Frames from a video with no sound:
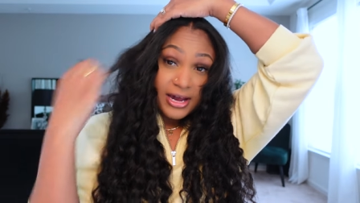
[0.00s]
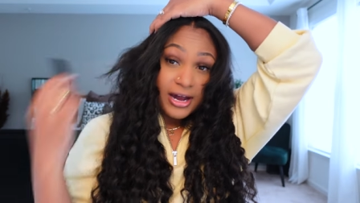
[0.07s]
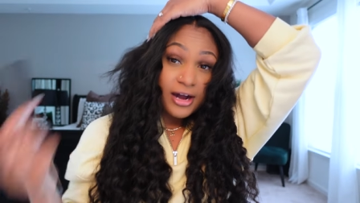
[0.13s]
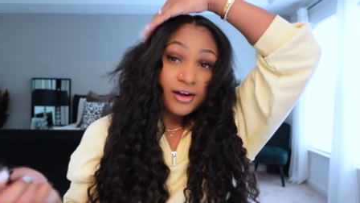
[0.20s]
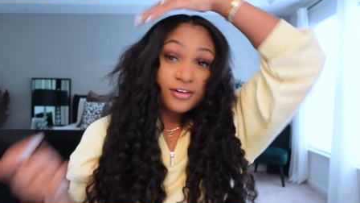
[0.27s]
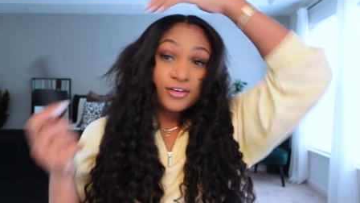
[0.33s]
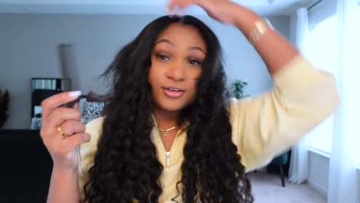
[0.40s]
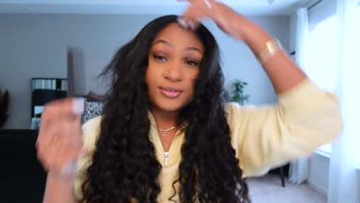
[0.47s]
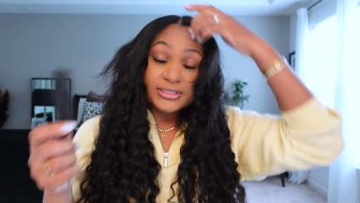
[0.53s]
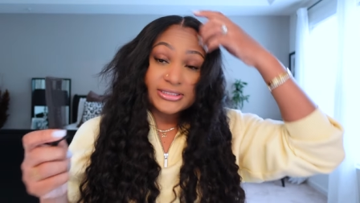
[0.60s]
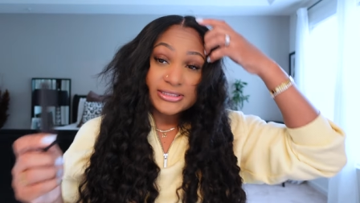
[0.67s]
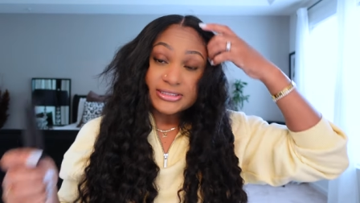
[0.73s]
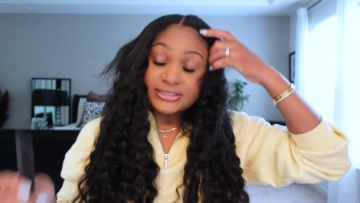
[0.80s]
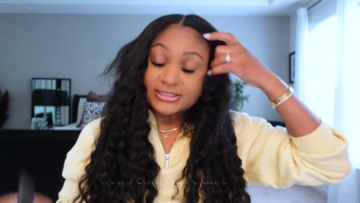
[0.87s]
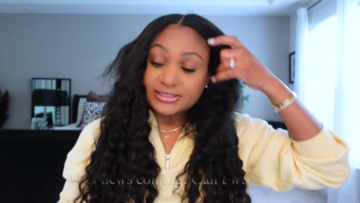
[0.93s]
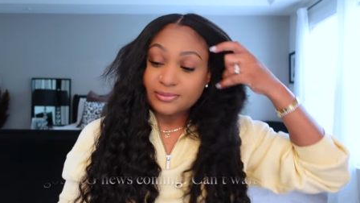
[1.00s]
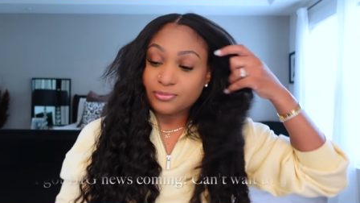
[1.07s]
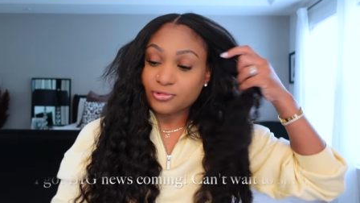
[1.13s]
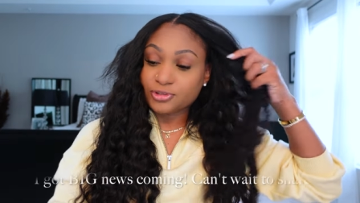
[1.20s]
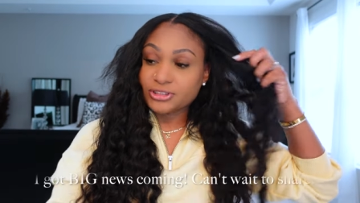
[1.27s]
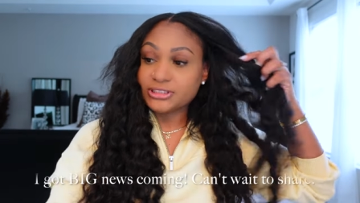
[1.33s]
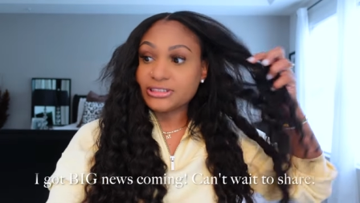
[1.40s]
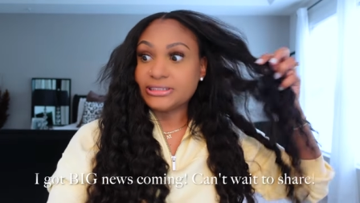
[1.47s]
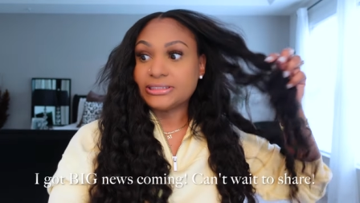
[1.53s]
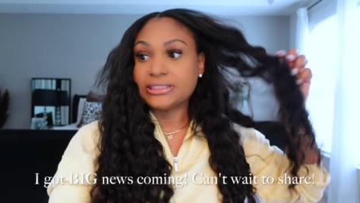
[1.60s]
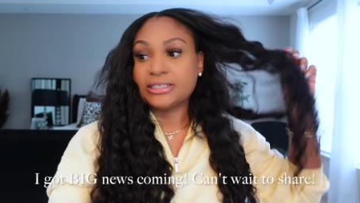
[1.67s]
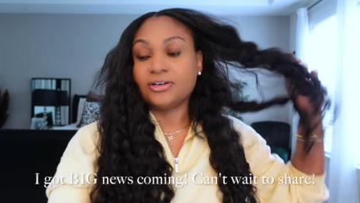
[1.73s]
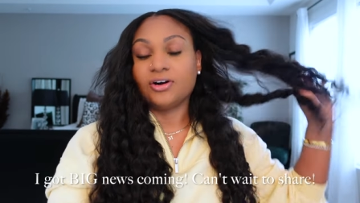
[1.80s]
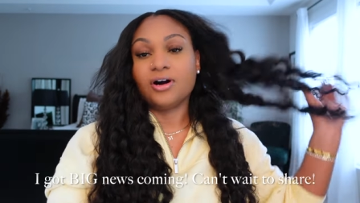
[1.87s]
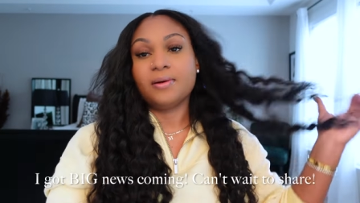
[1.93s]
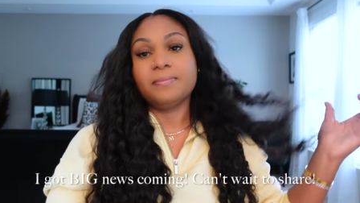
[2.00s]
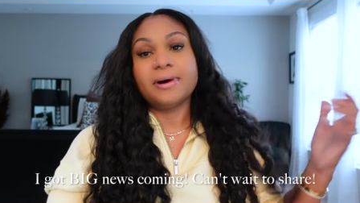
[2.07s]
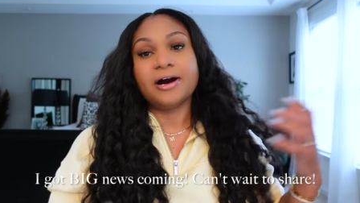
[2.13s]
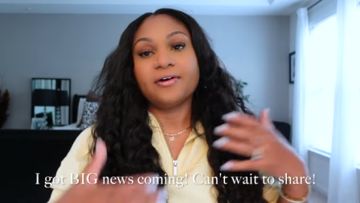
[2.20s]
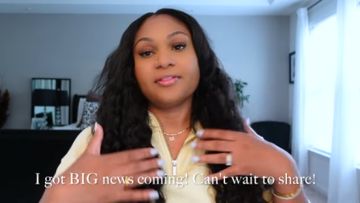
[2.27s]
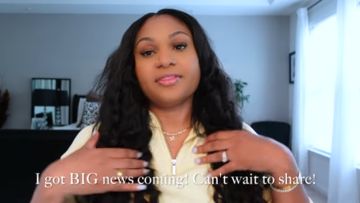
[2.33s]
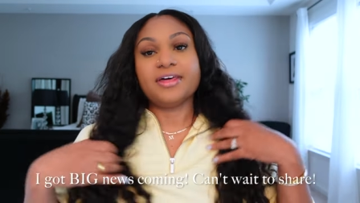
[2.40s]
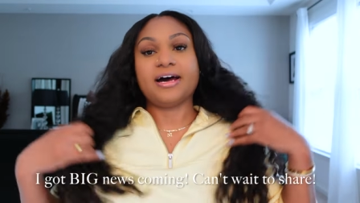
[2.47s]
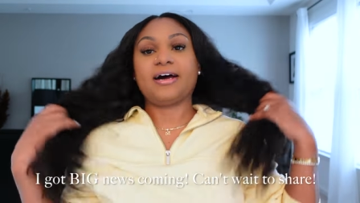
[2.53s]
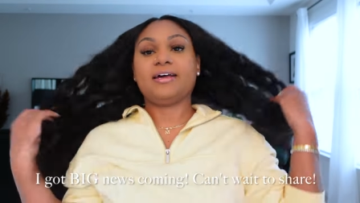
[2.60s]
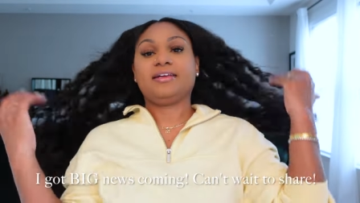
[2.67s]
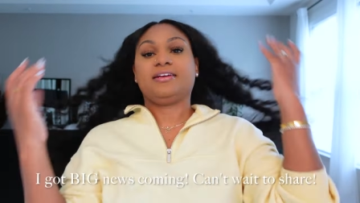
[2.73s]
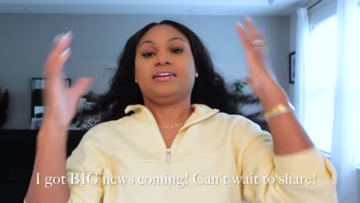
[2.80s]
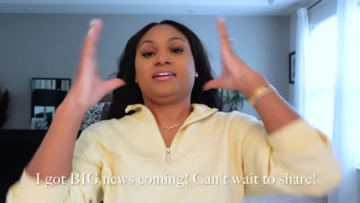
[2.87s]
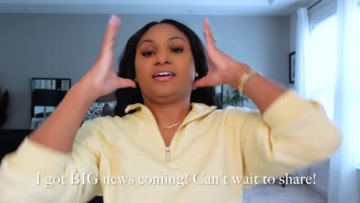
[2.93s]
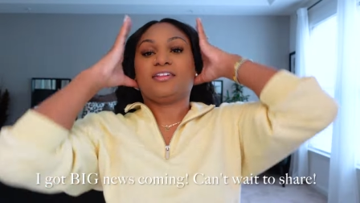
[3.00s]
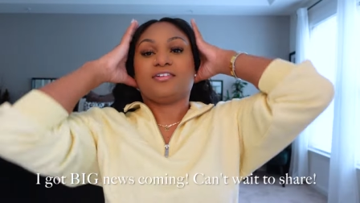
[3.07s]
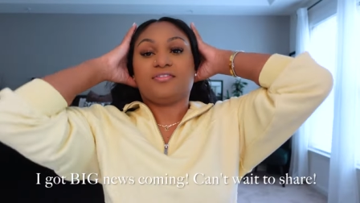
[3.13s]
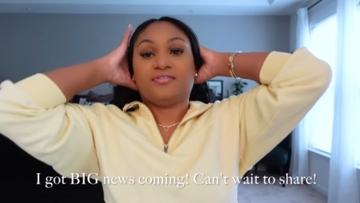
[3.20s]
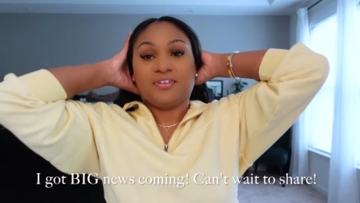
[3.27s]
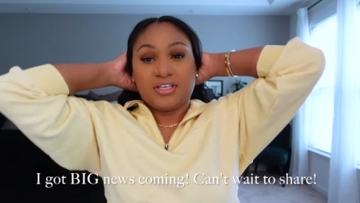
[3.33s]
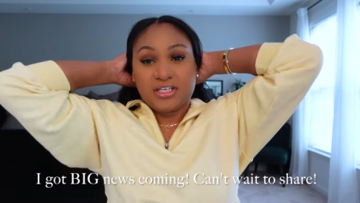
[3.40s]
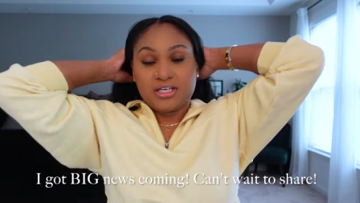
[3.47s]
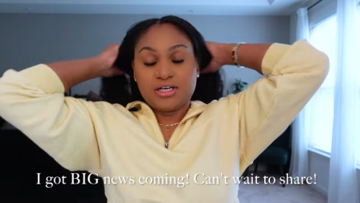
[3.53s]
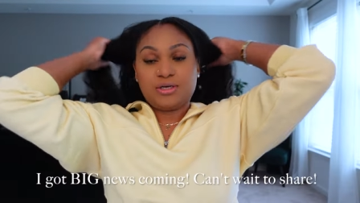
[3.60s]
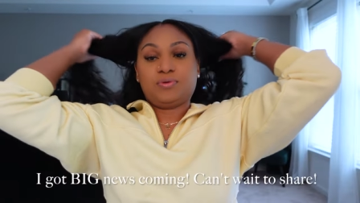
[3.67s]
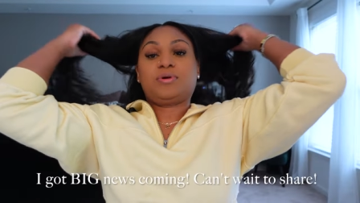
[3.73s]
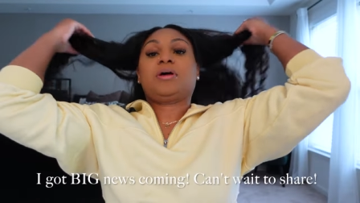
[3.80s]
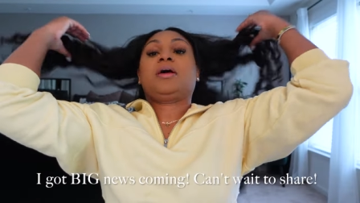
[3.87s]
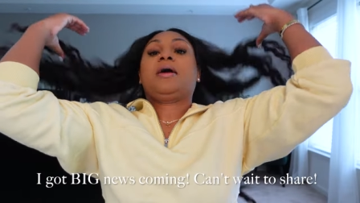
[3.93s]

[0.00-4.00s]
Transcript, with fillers: I'll go into some more detail about that in another video.